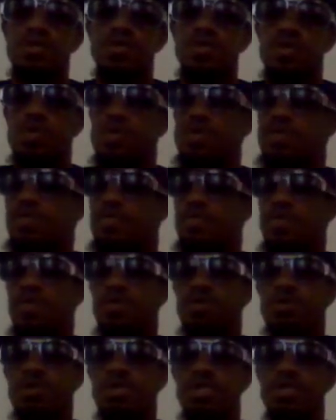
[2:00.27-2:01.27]
three,
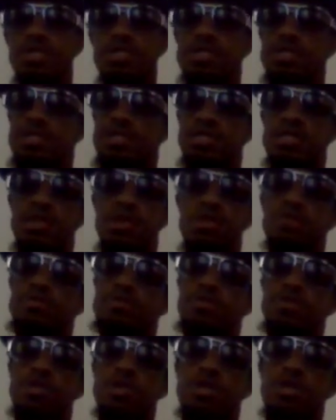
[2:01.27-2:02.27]
four years, these
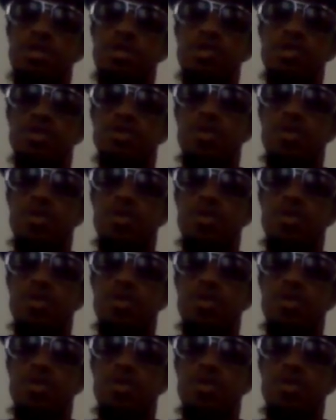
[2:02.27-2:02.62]
songs have been getting